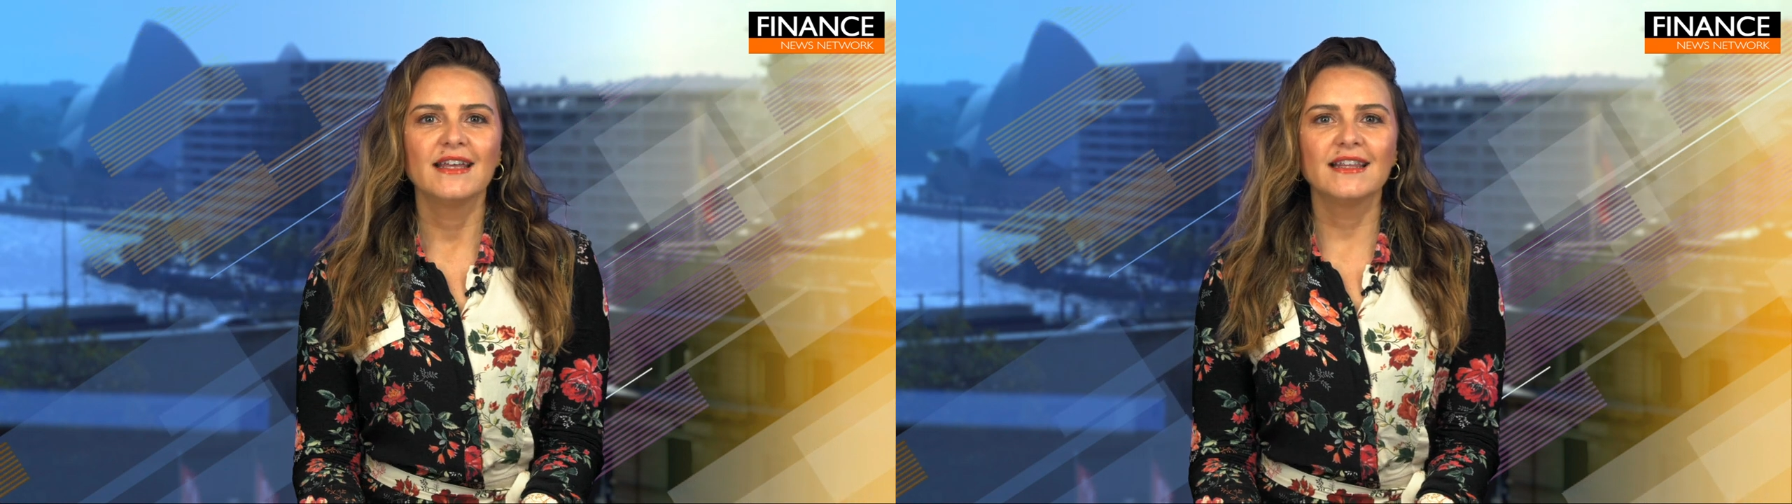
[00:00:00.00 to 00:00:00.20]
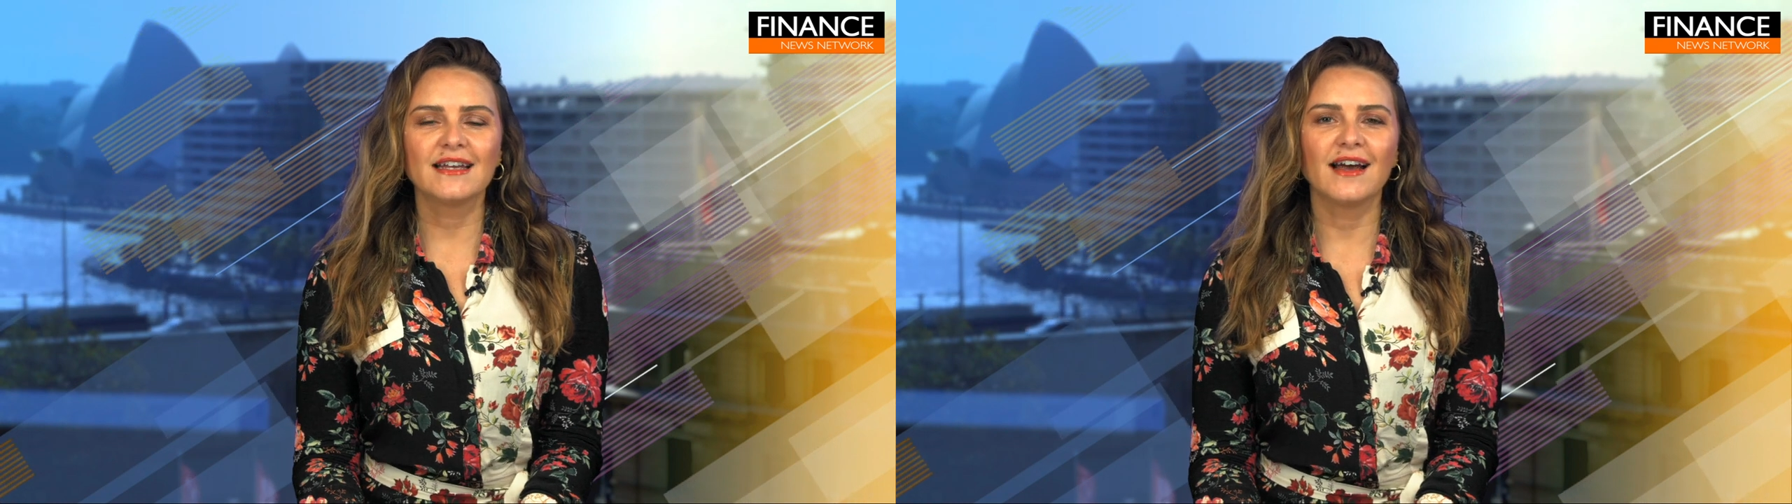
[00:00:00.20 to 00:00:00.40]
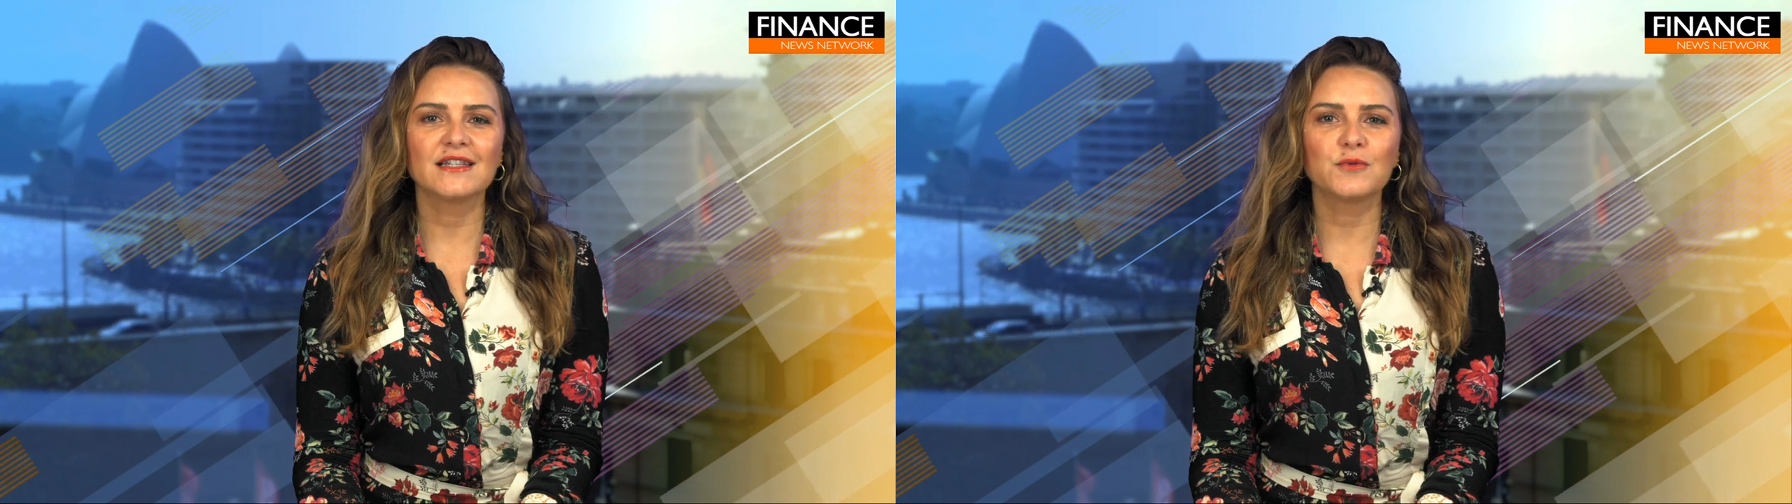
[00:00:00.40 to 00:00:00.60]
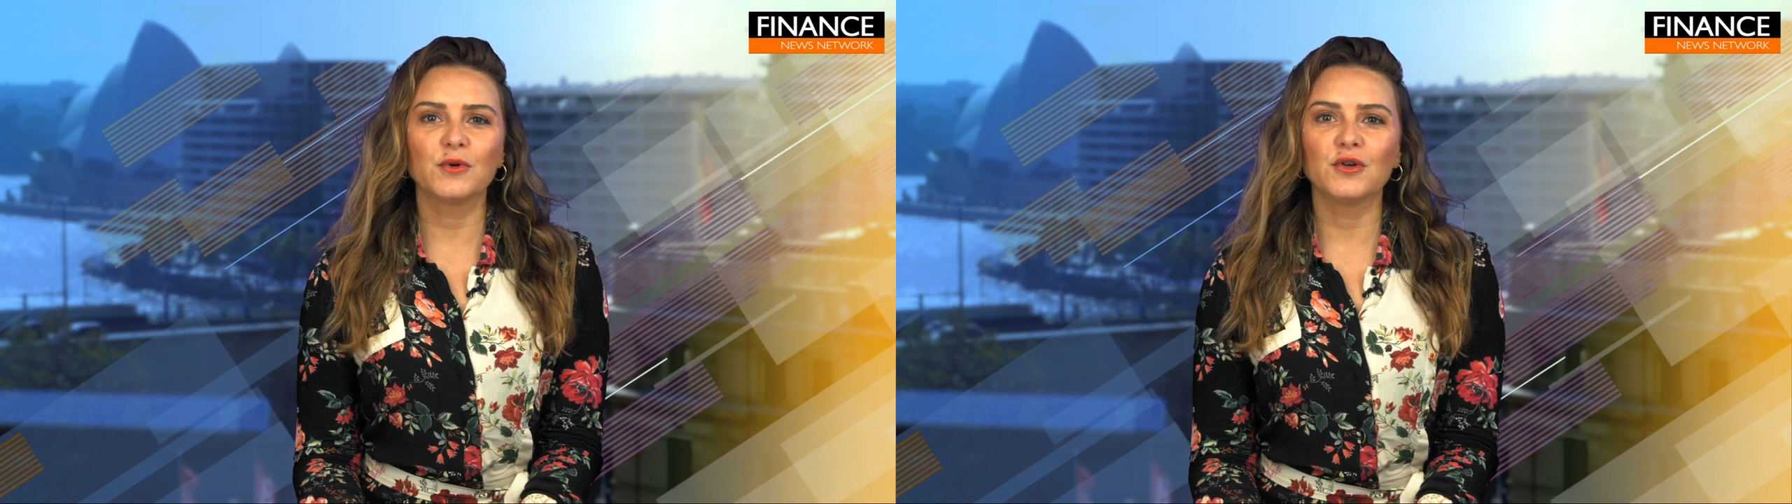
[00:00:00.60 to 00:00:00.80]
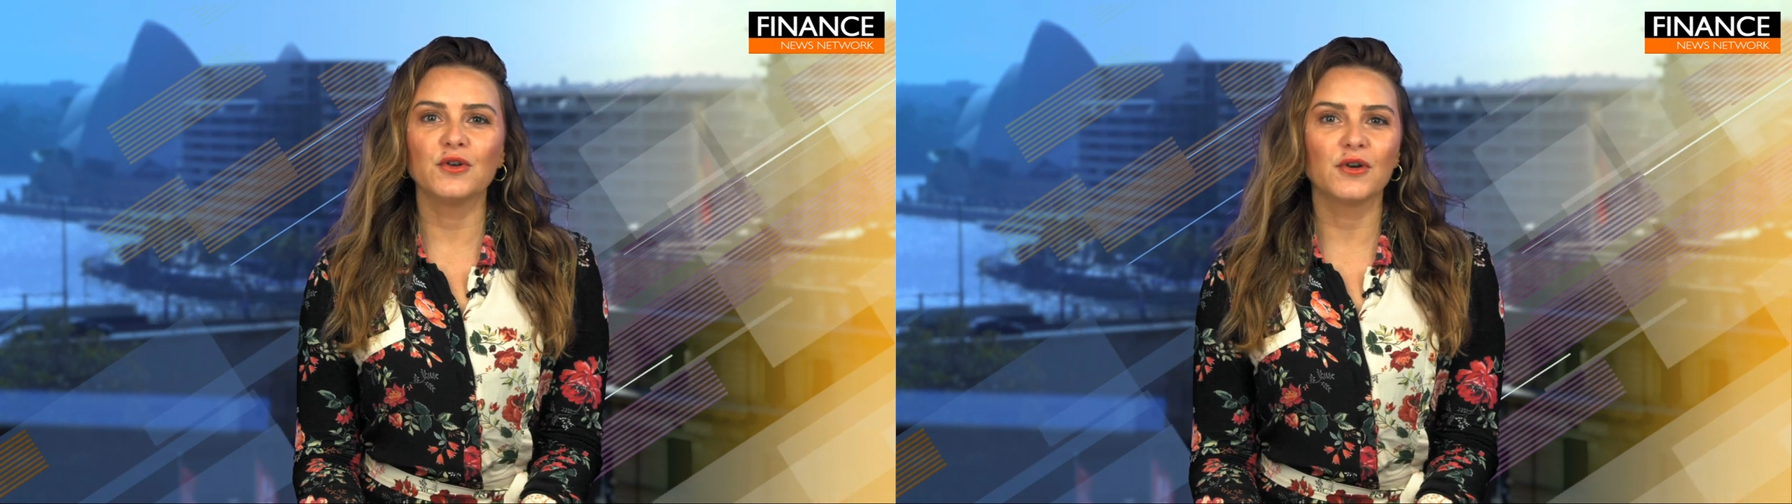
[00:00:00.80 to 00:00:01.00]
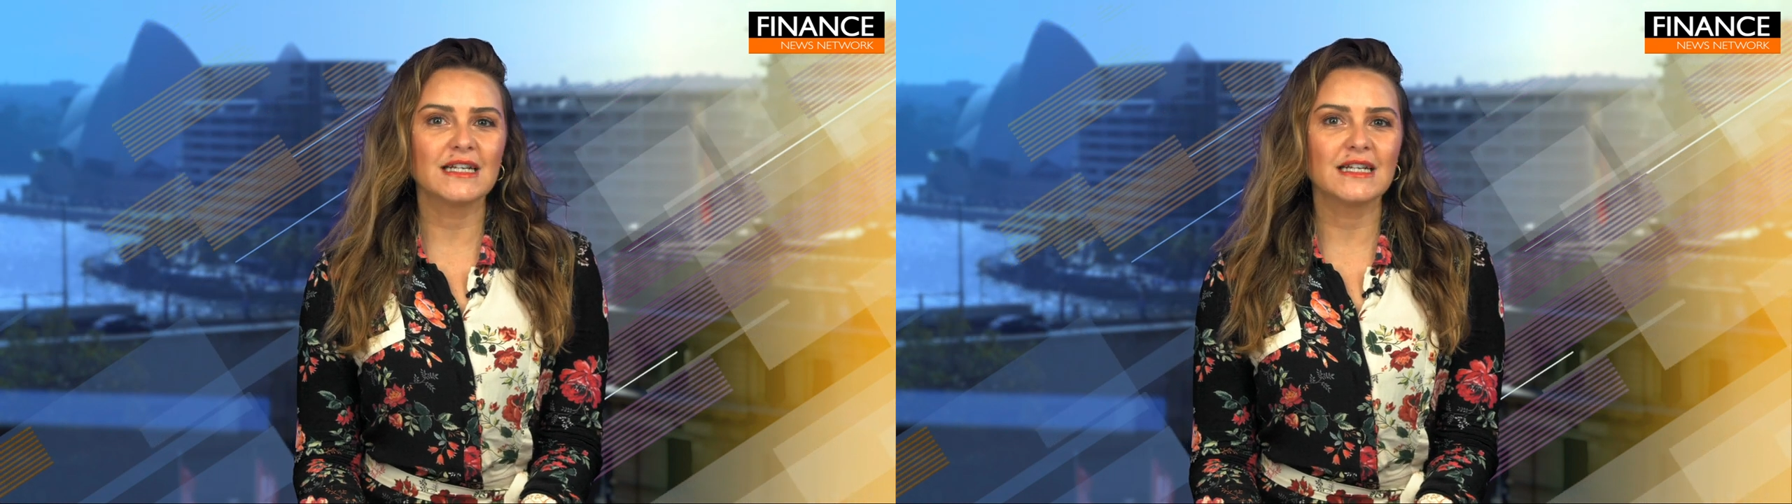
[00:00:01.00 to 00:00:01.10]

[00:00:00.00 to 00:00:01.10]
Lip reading: The cuts were not